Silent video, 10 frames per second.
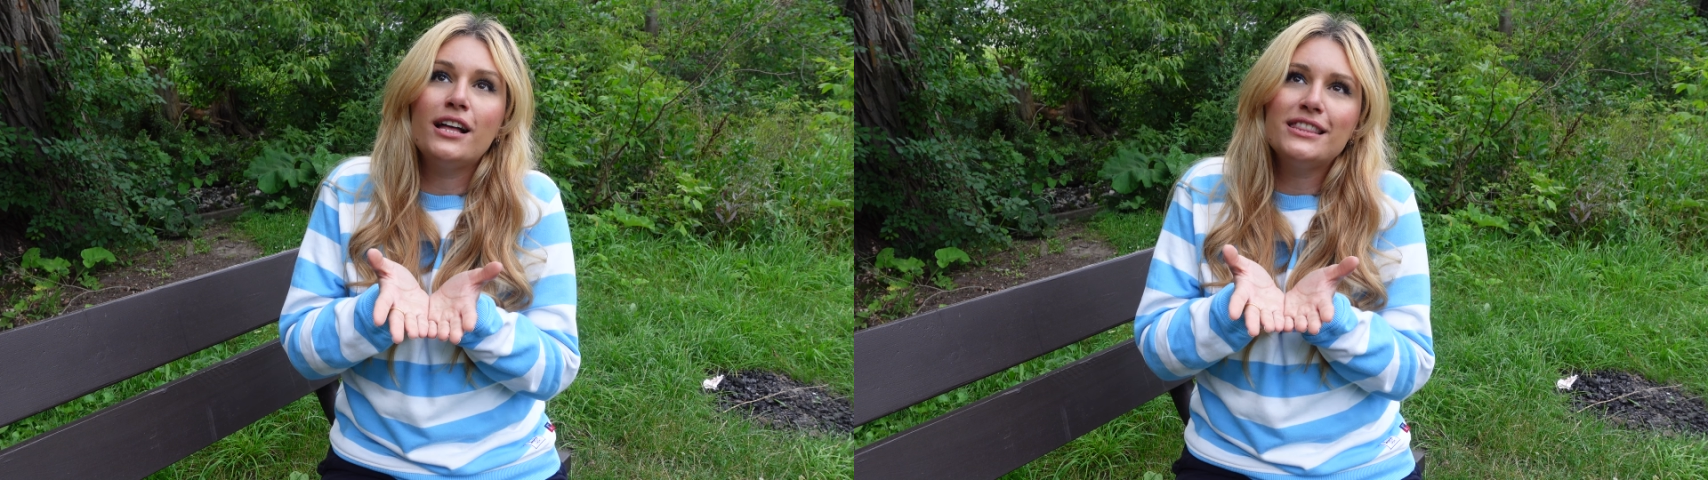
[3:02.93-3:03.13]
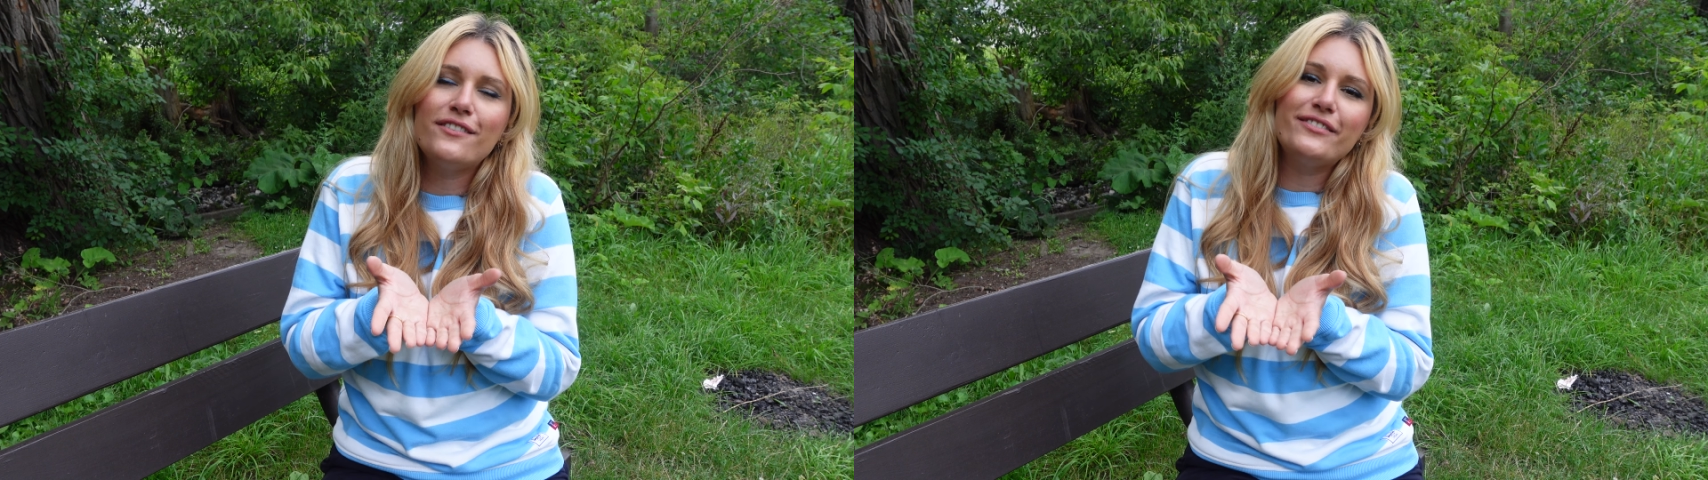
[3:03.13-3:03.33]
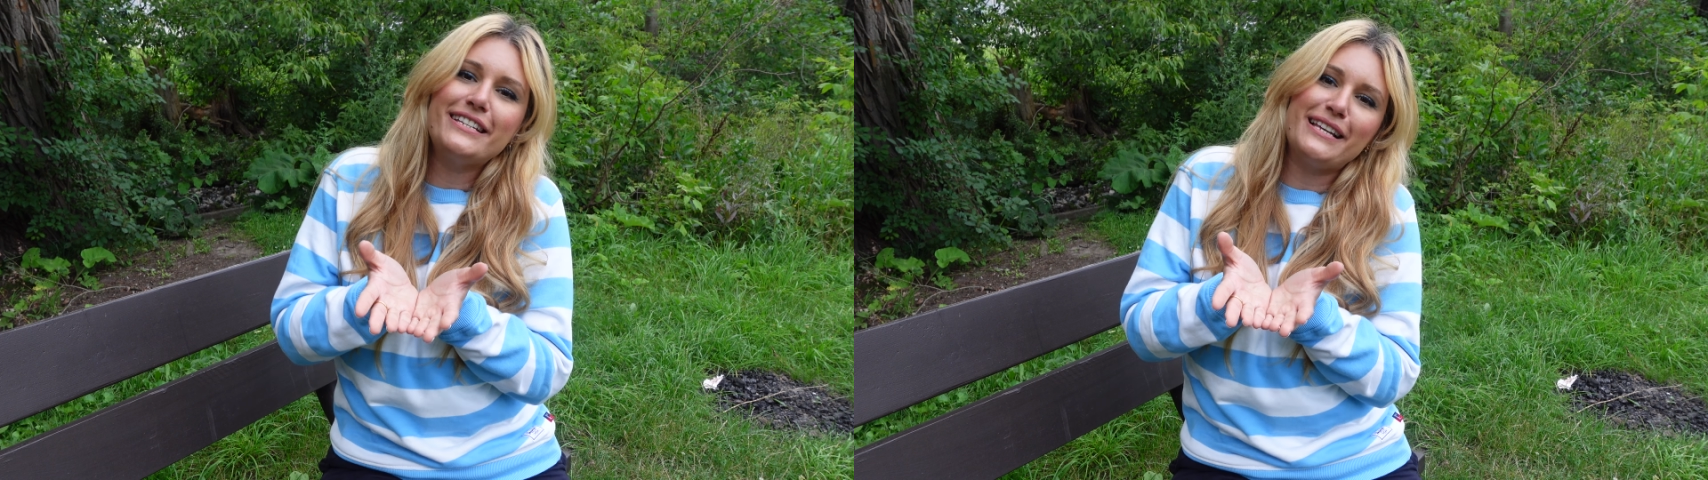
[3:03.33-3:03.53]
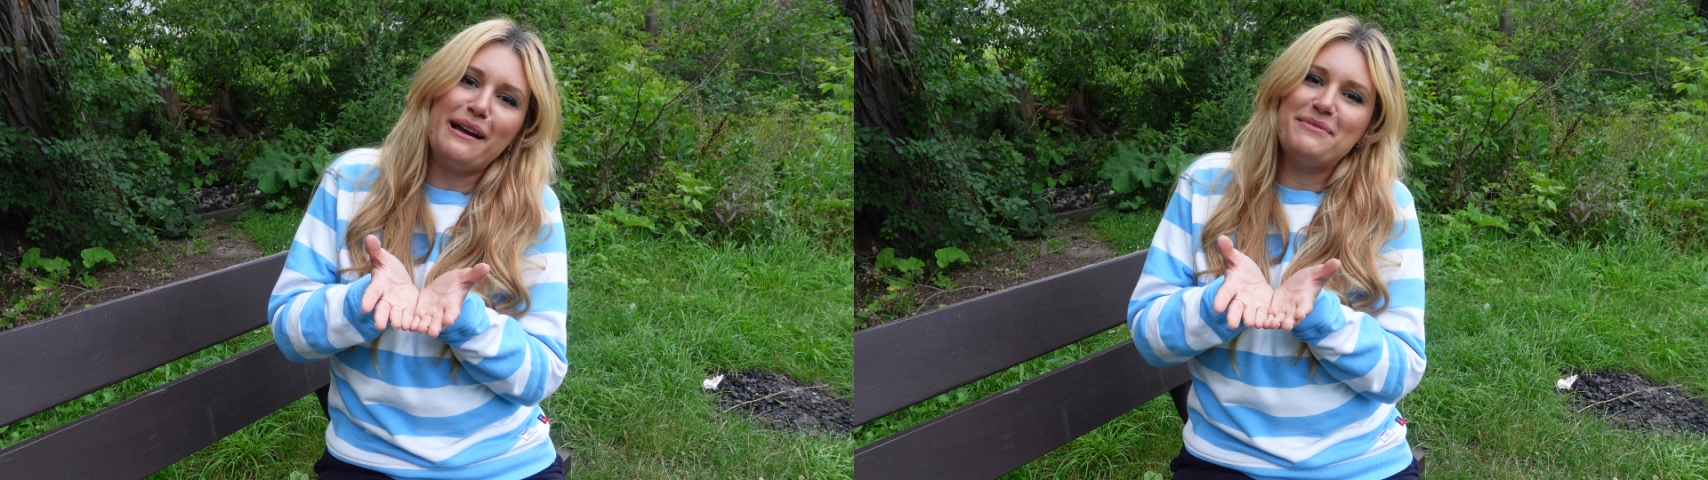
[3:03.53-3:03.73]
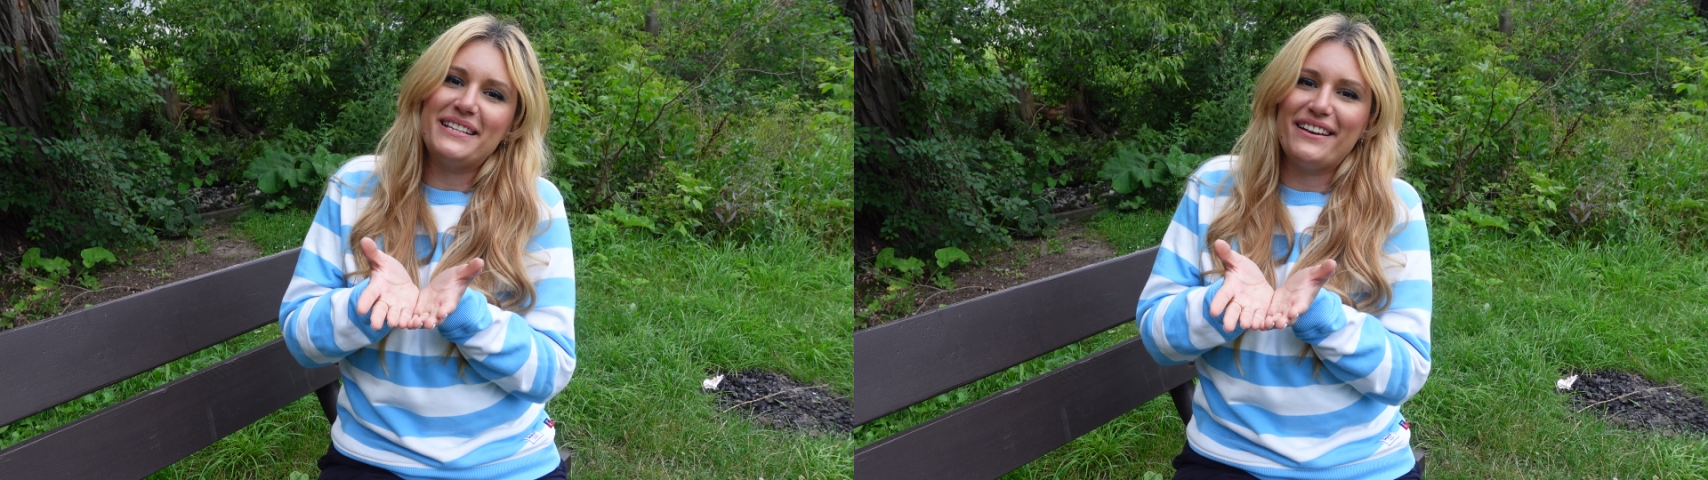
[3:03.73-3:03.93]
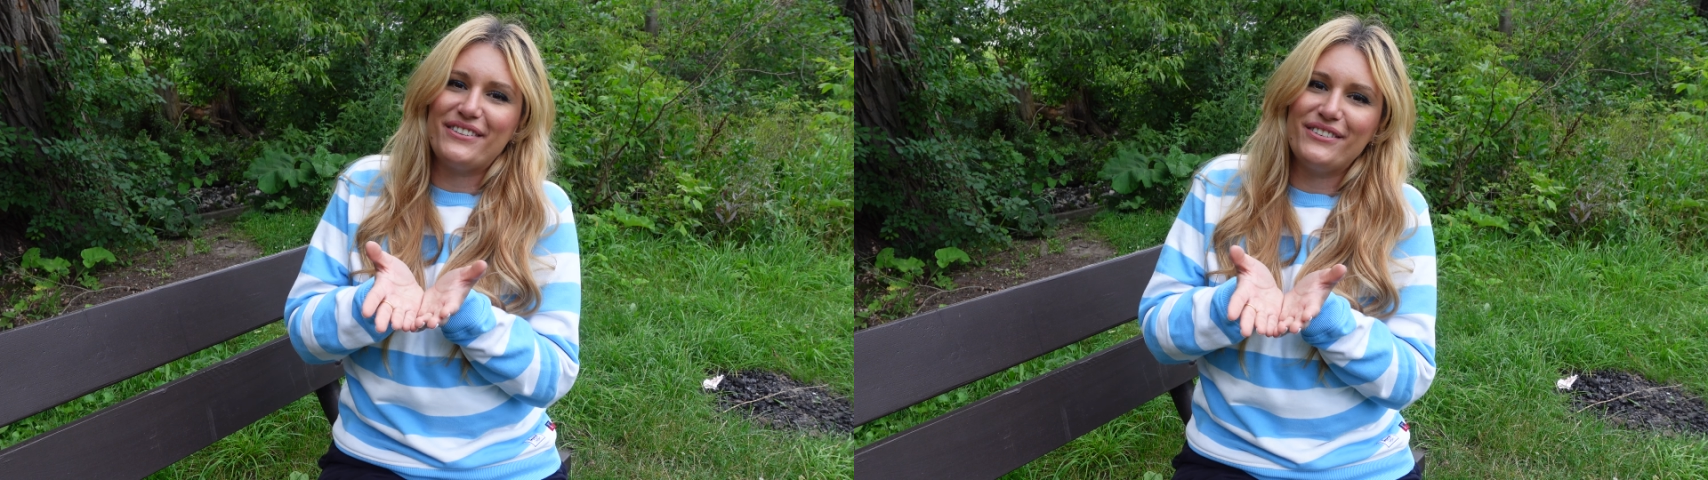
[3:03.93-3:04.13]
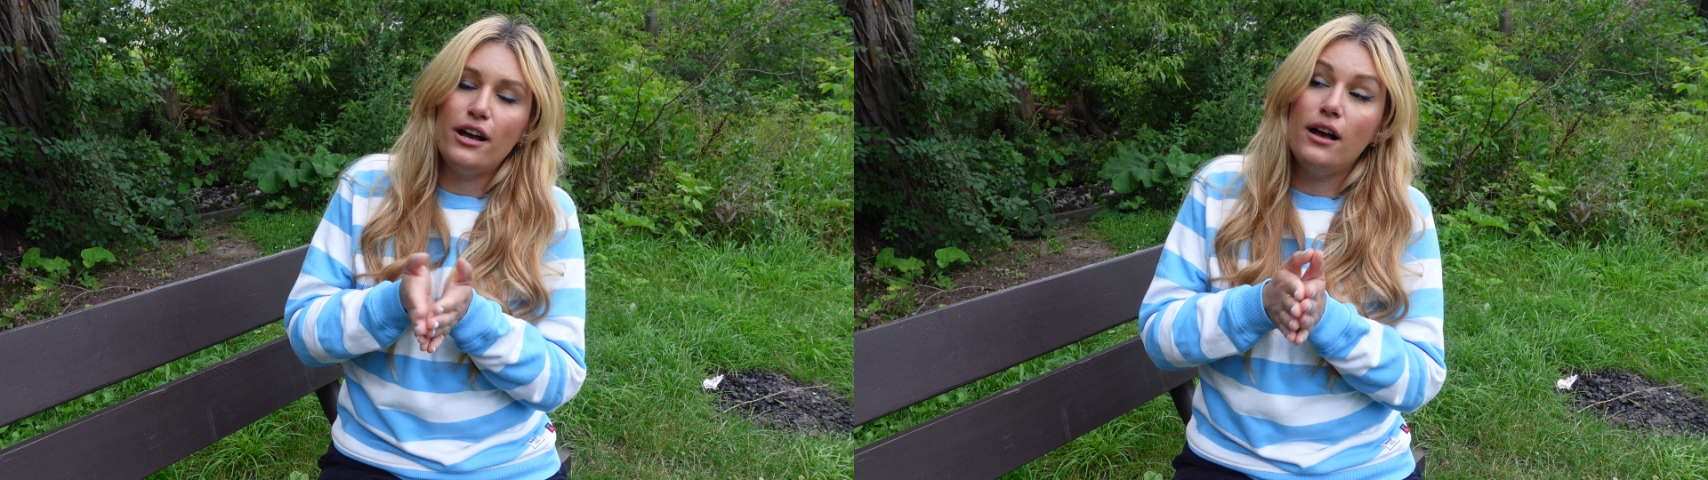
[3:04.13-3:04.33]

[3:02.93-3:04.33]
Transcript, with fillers: unlovely time together,